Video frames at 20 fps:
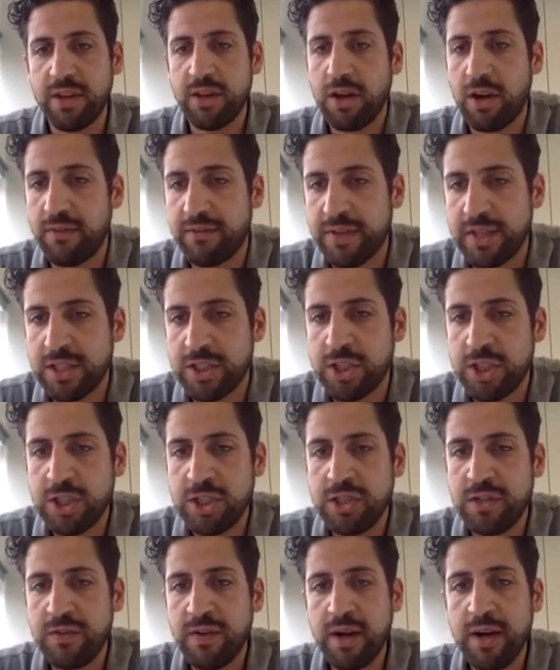of the
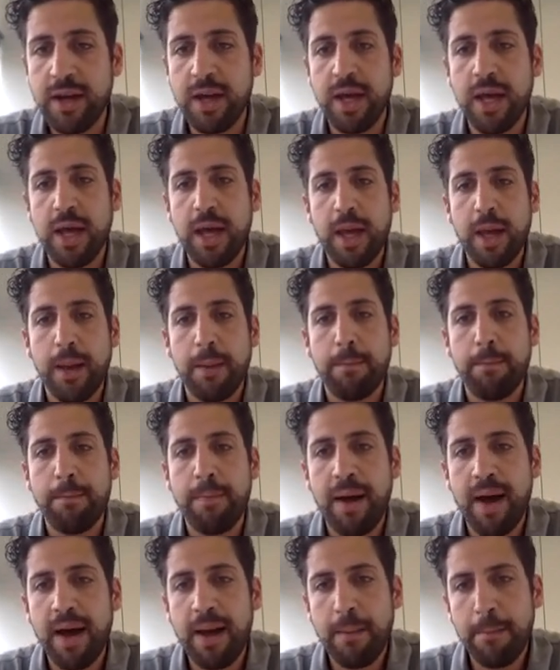gingiva,
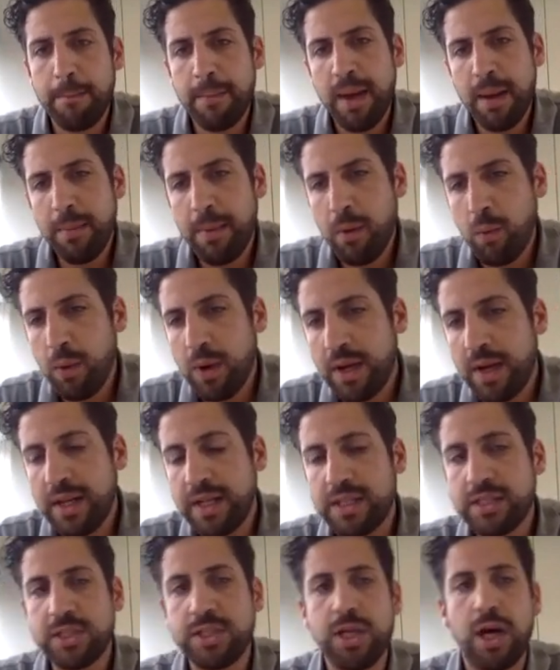but maybe we
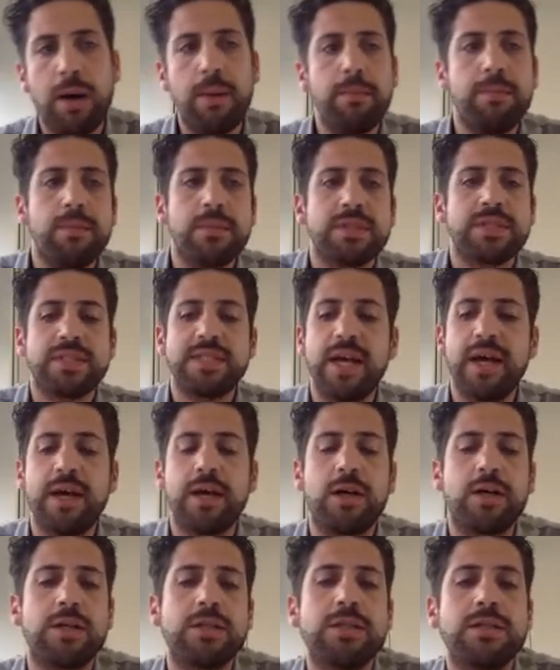need some
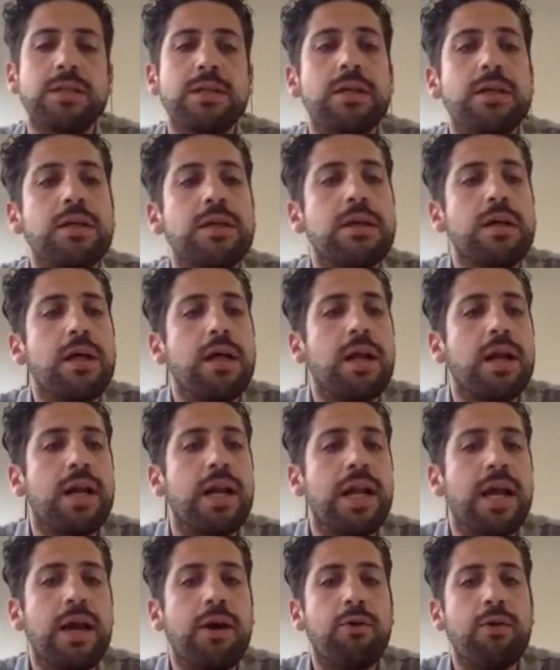second
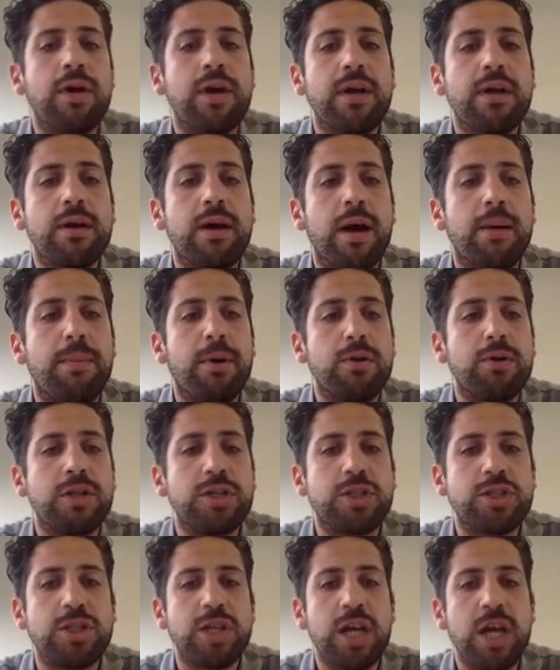layering about the
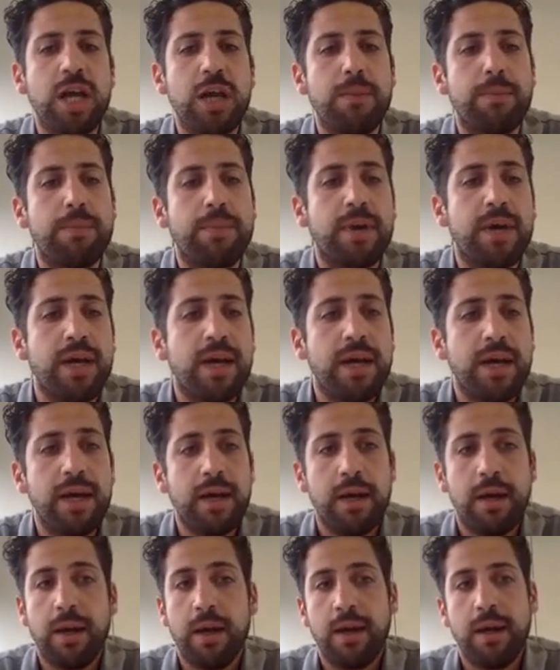shape.
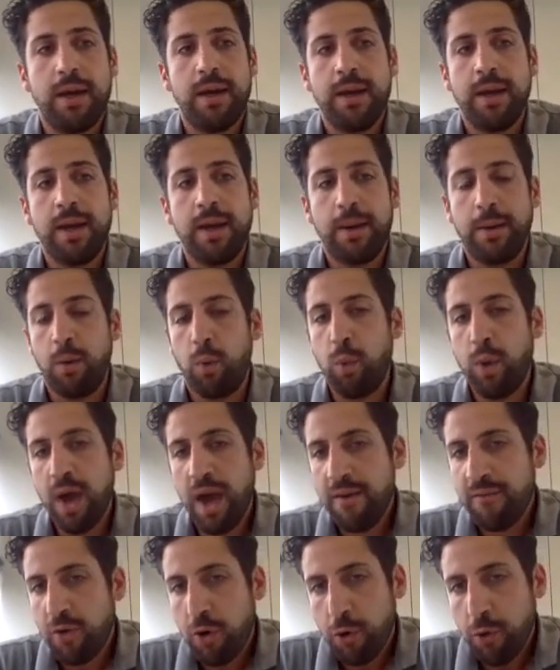We
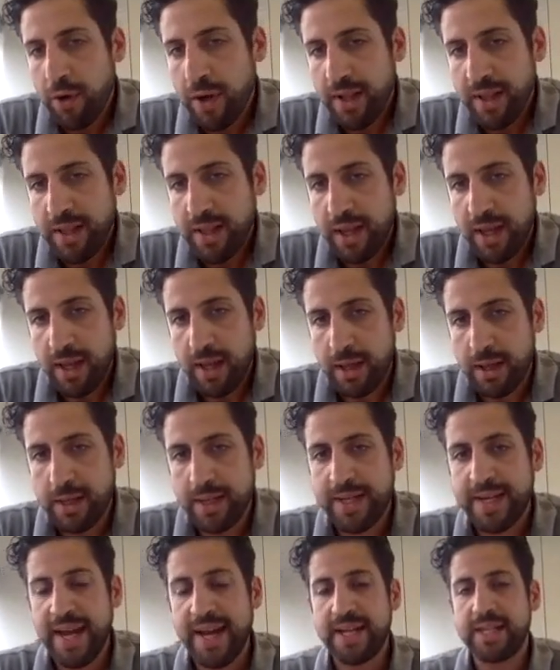have already
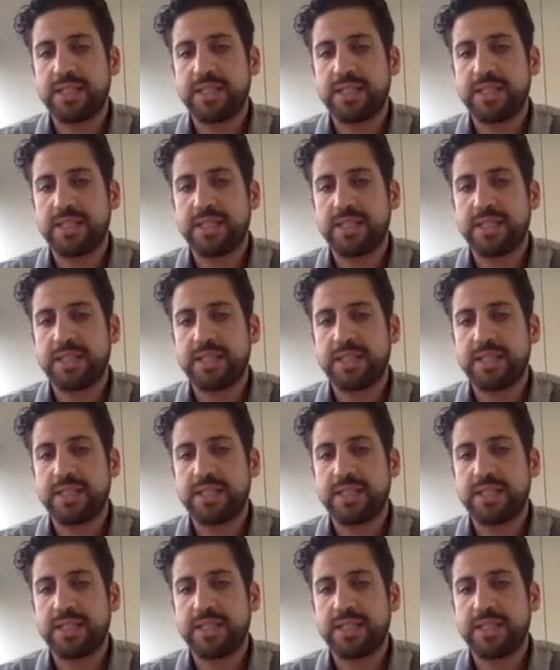get